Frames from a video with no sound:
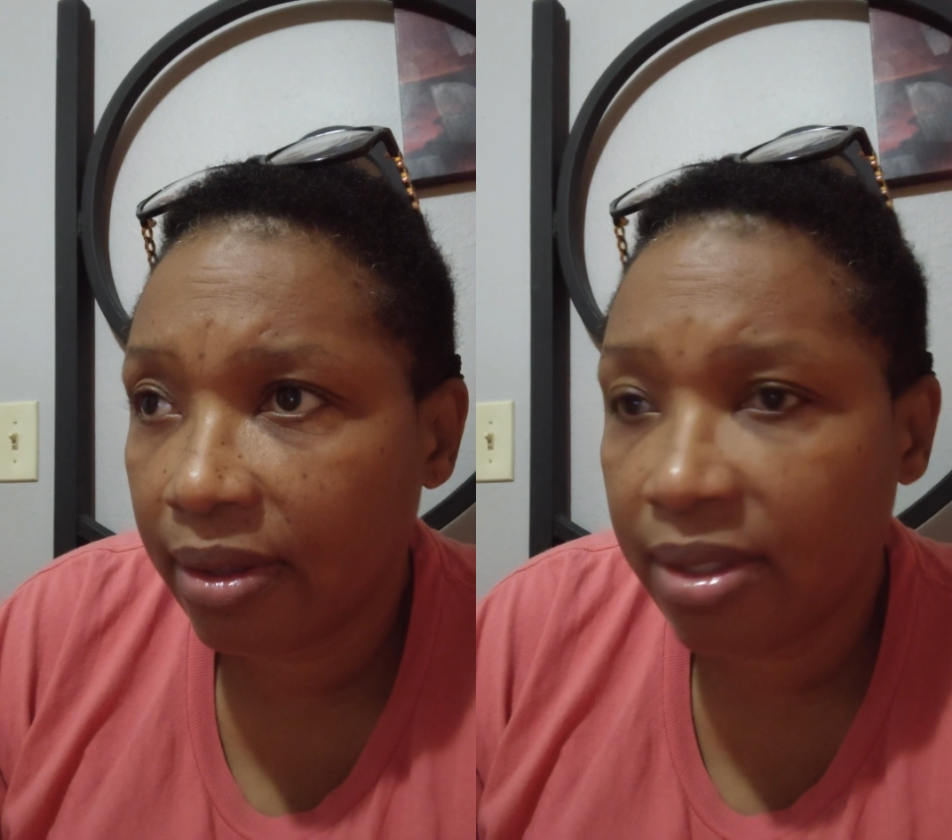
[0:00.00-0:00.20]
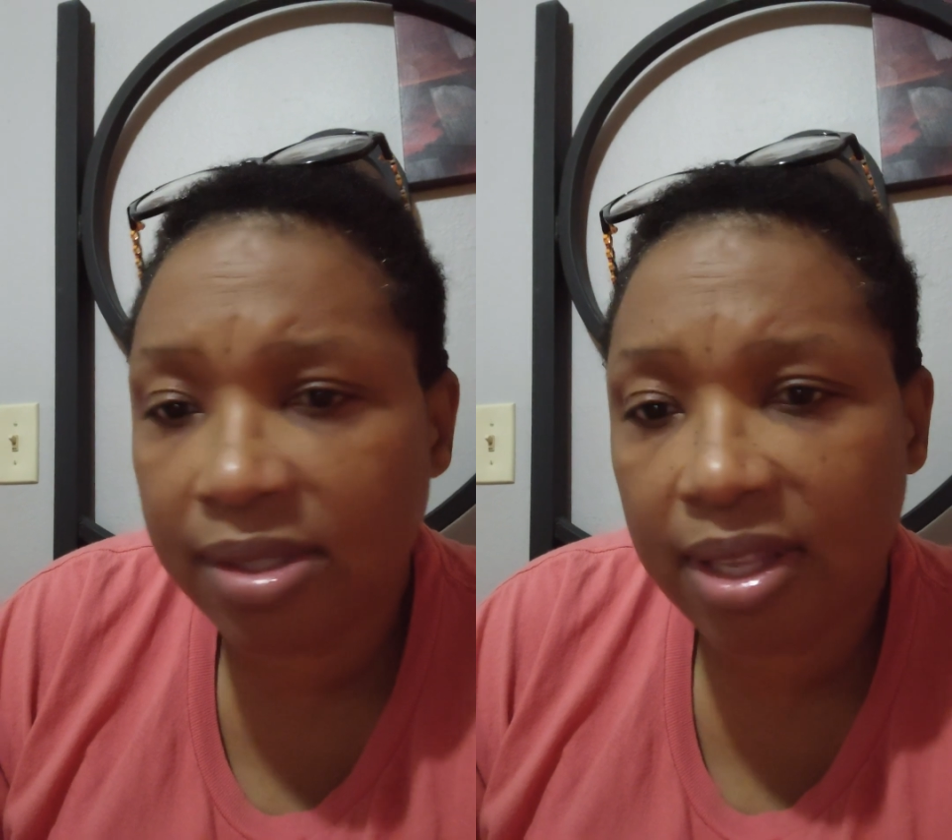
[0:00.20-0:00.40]

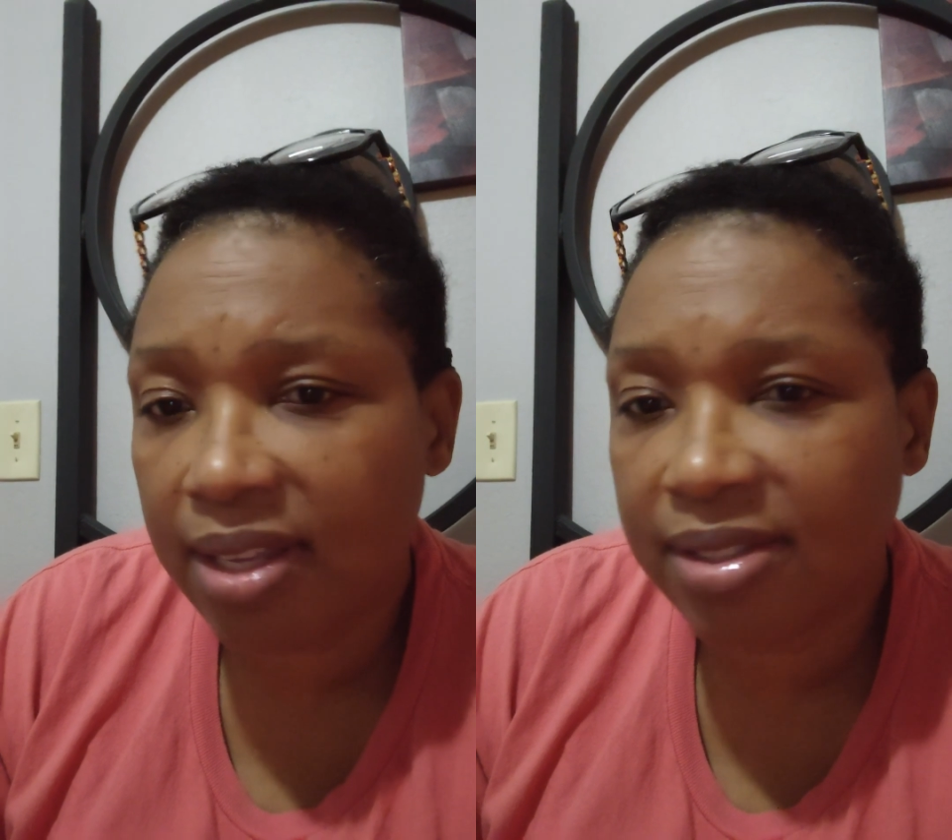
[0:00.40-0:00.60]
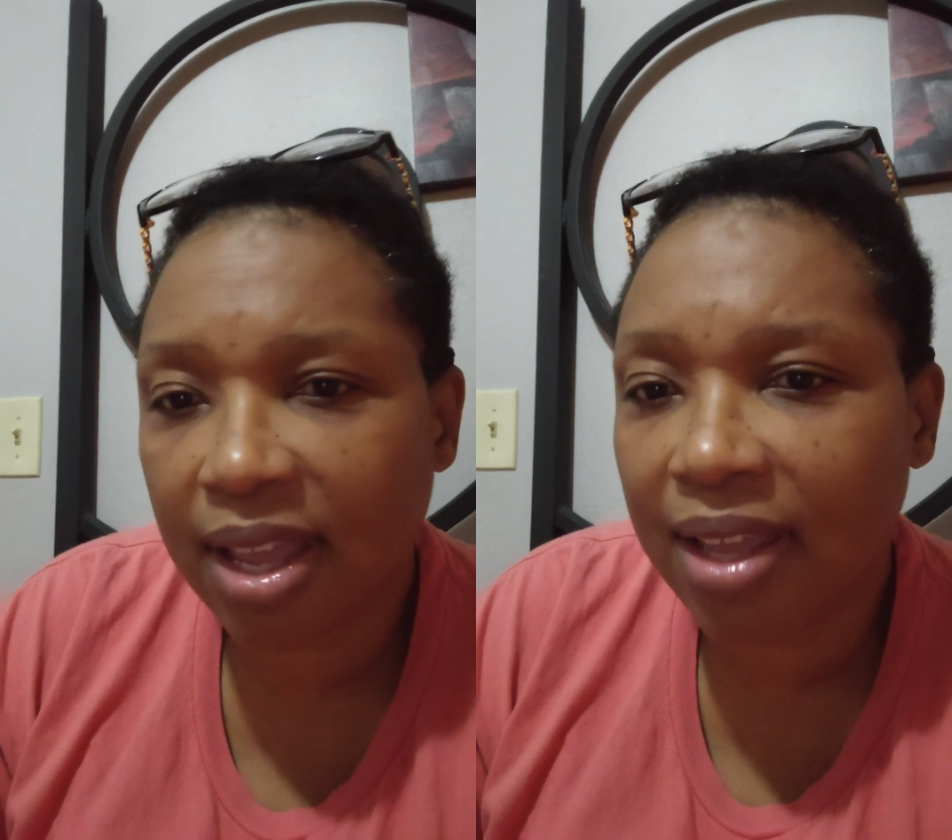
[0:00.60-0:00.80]
These
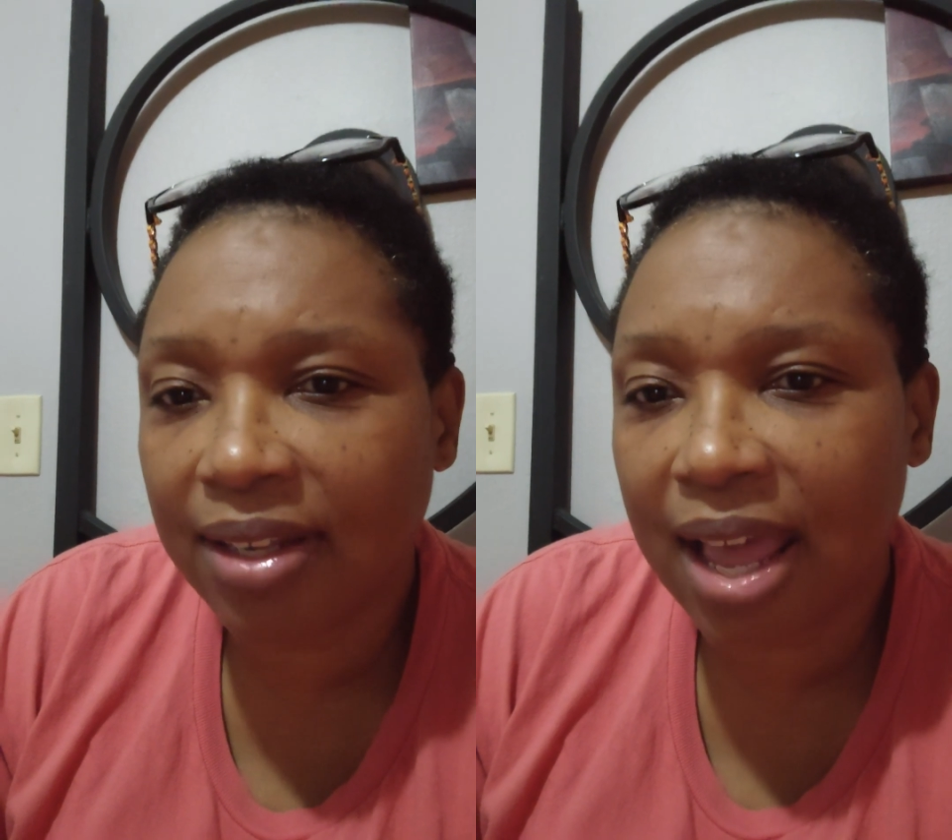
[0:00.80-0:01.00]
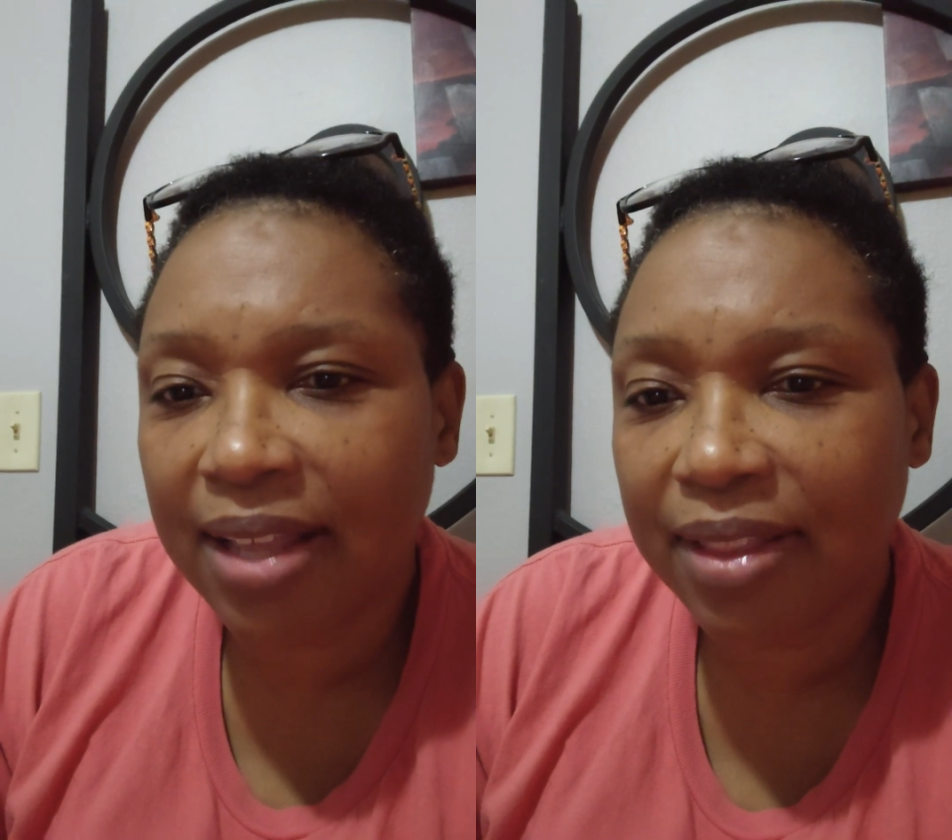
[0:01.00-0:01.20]
kids, they
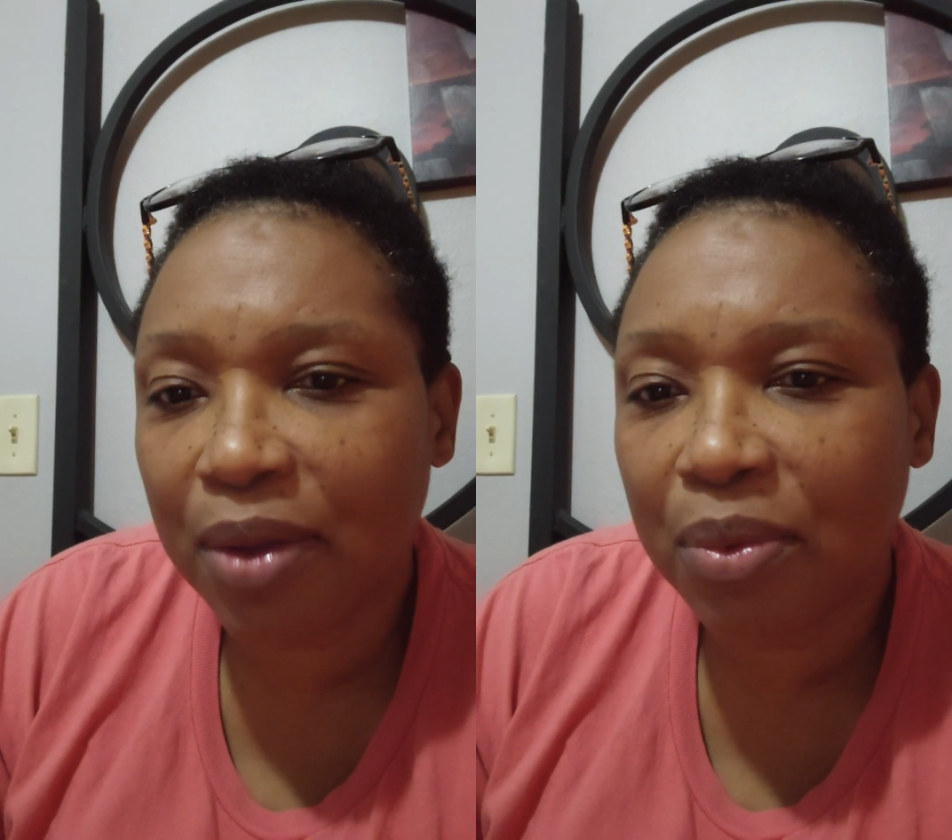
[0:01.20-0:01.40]
ain't like they